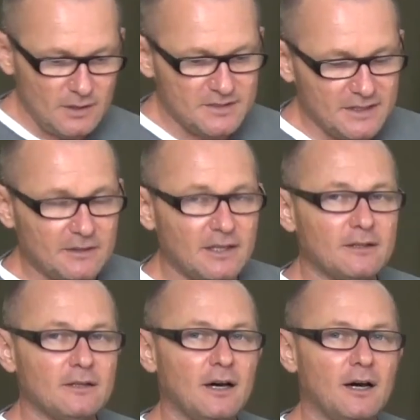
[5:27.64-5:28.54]

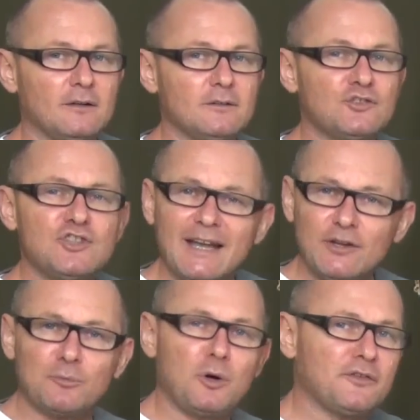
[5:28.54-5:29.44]
that check
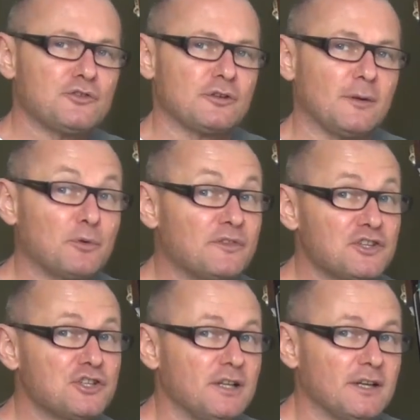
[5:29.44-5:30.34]
your posture and
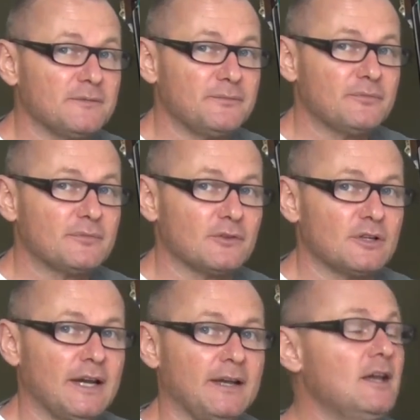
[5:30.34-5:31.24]
positioning.
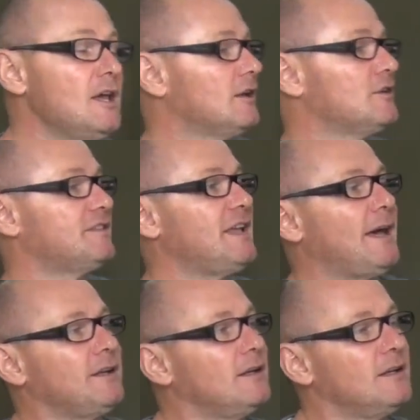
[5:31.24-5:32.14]
Okay, because
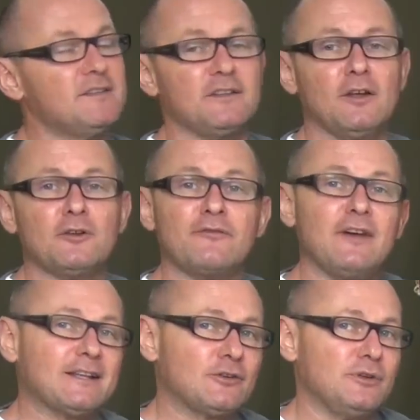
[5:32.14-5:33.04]
that is another
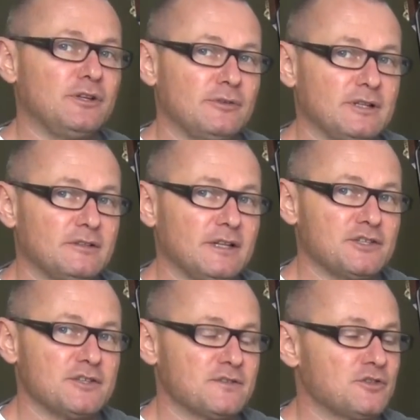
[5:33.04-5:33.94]
factor in your
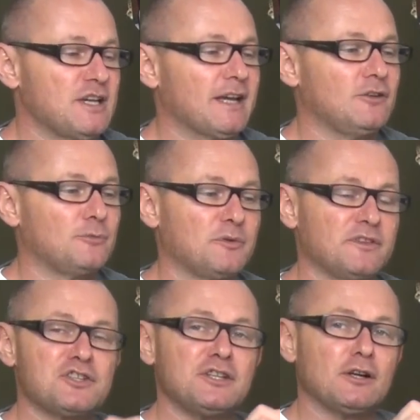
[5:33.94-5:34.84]
intonation. So check your
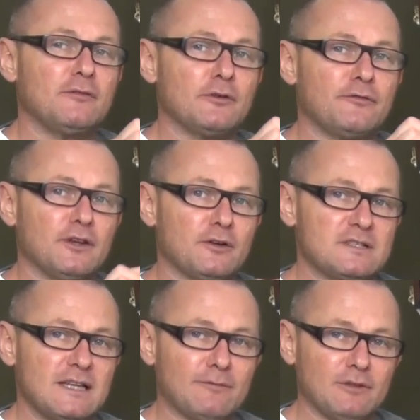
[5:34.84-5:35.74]
positioning of your fingers,
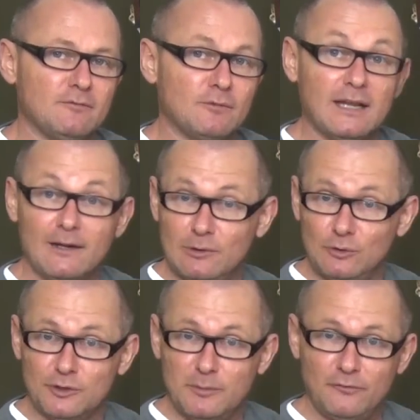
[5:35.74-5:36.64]
like we
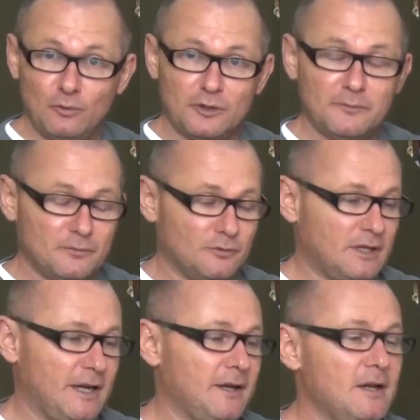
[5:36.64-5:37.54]
learned before.
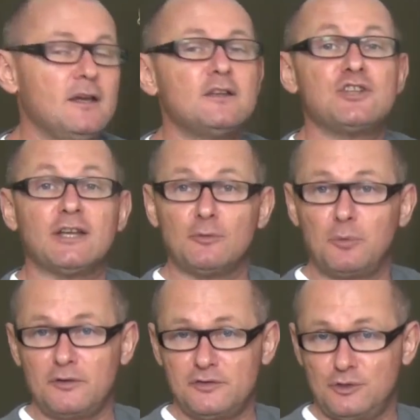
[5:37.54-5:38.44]
Okay, check your
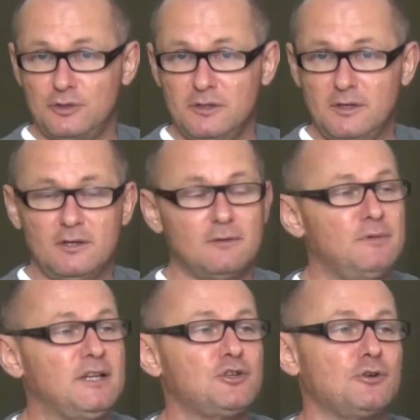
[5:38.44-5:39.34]
posture.
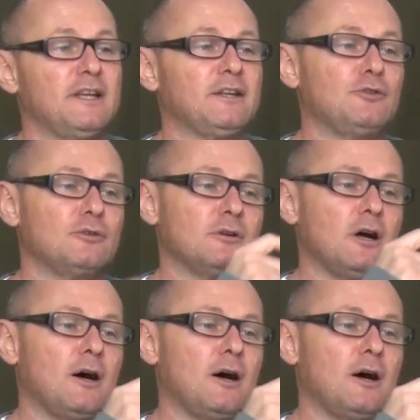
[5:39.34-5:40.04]
Make sure that your